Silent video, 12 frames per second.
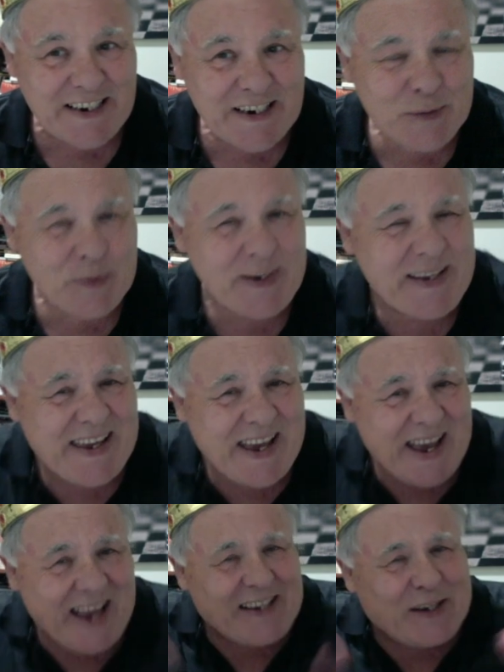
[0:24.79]
we
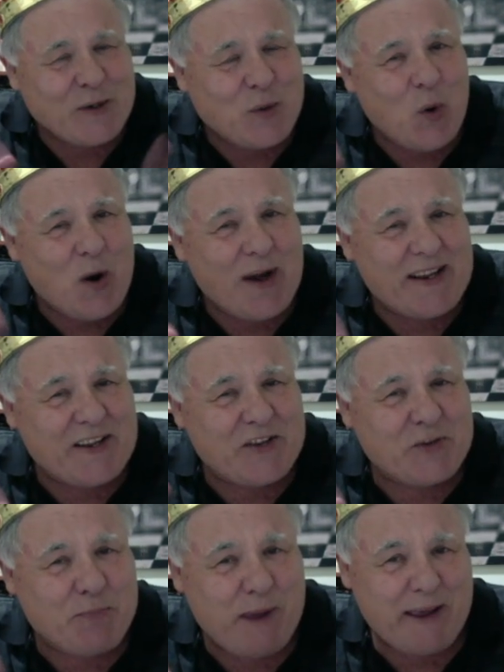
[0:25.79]
can't quite
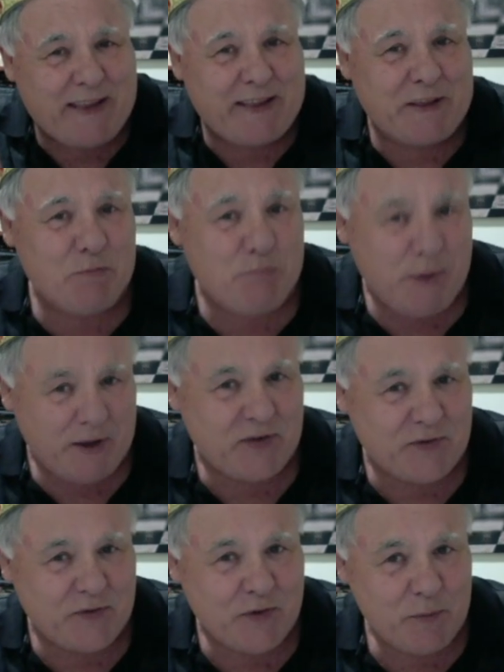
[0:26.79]
expect the
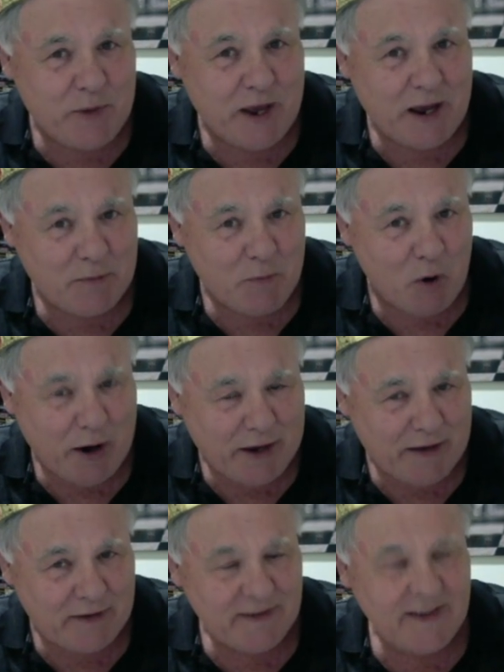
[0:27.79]
best from young
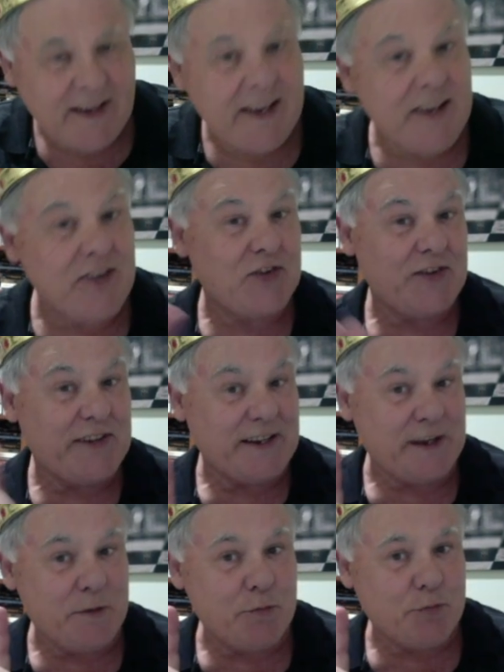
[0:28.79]
Michael. He's still
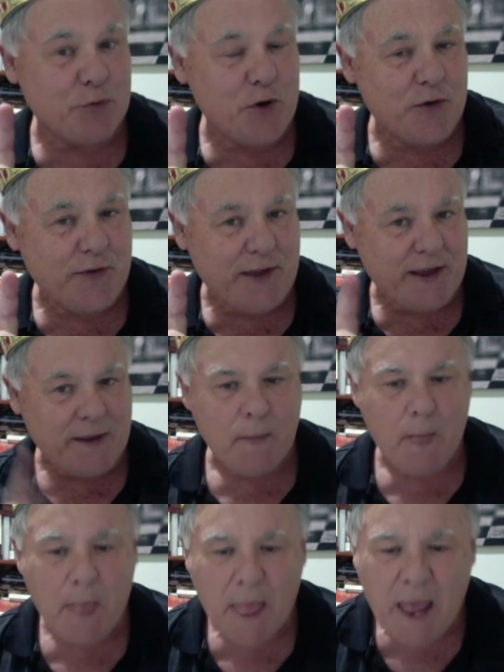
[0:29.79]
improving.
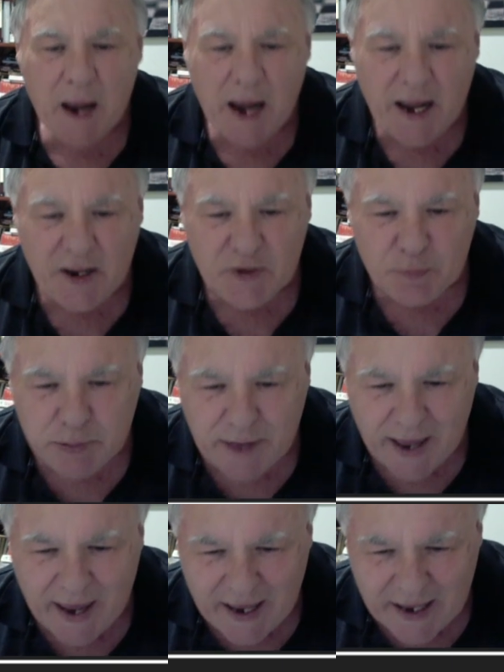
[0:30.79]
He's
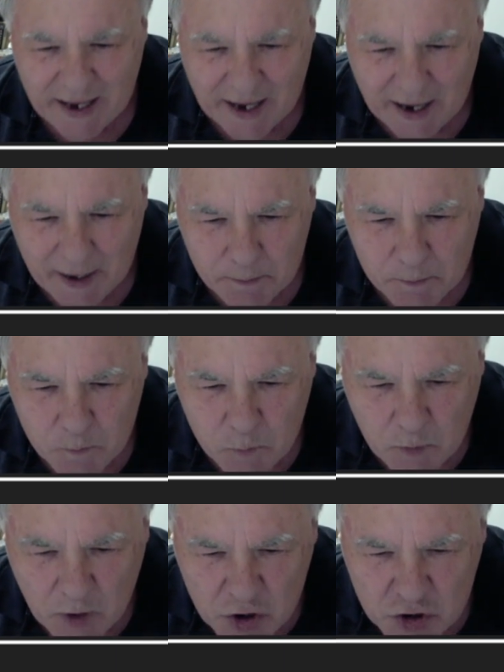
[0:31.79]
playing
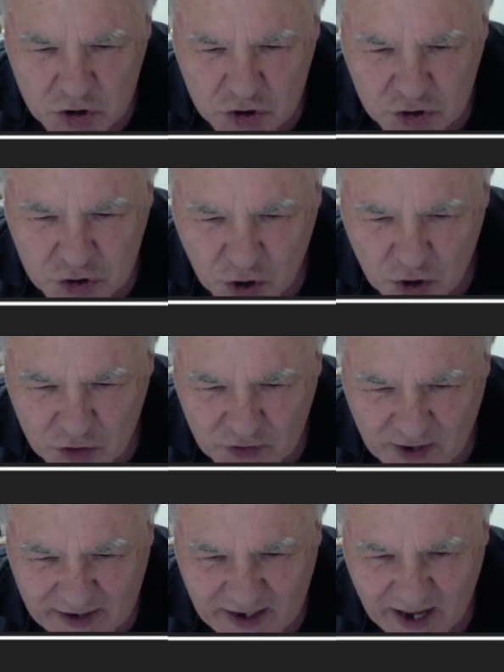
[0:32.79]

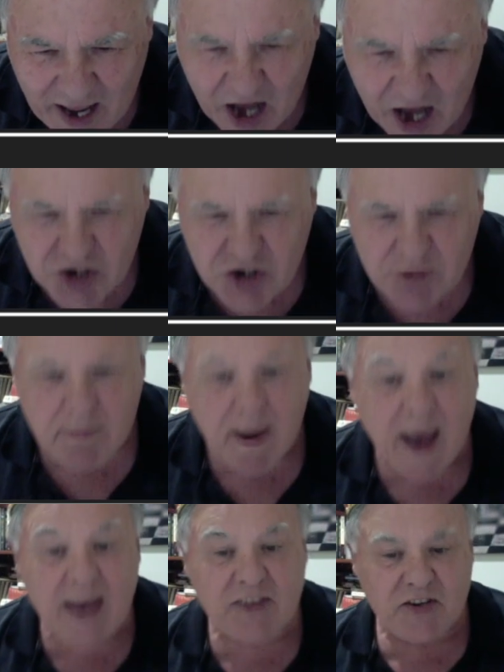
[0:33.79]

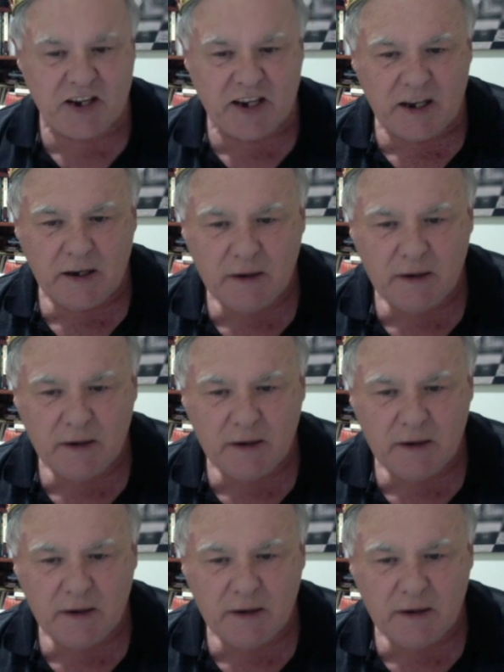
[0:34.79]
Shirzadheshmati,